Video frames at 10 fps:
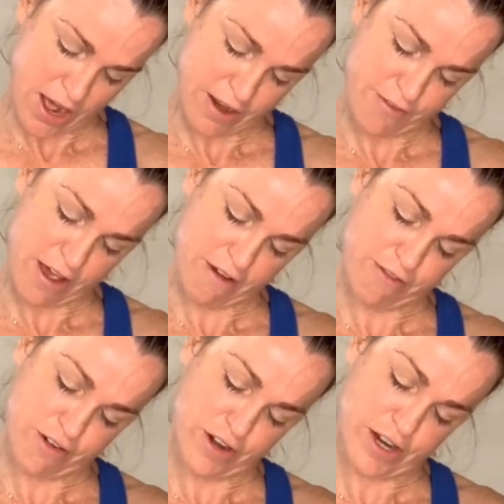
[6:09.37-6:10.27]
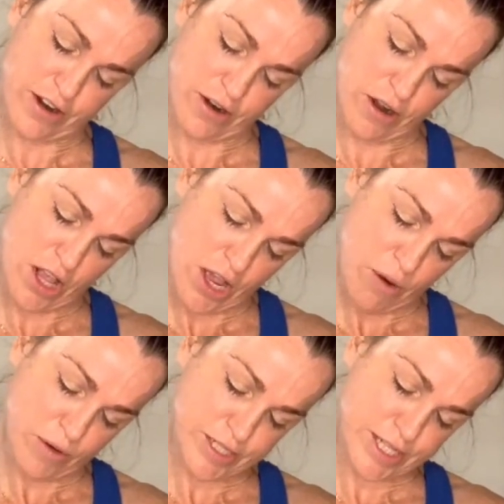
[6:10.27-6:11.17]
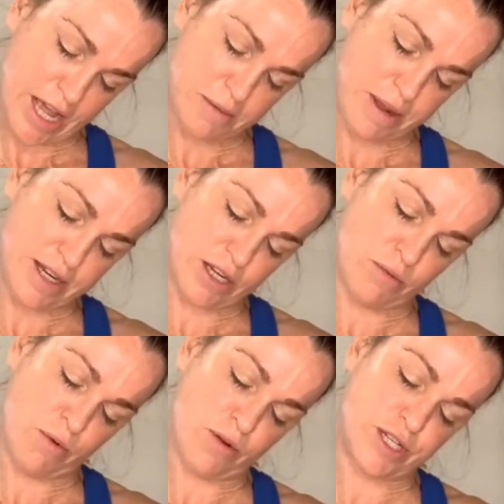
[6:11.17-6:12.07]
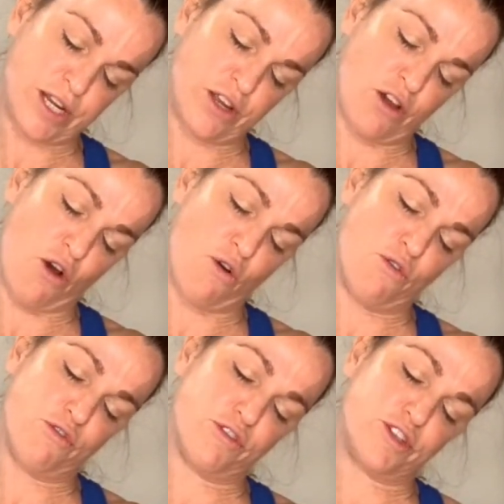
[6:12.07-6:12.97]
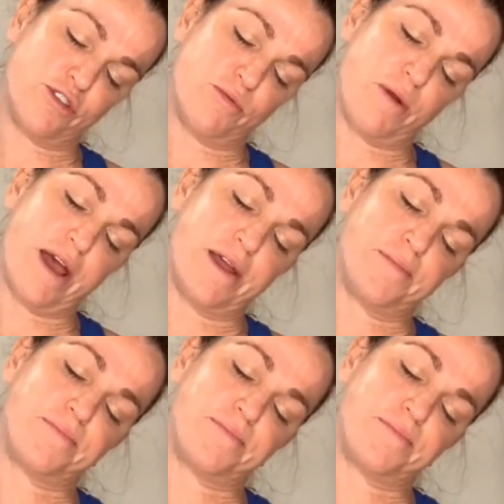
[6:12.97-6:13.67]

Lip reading: of effort here. We're side bending and rotating over to the right.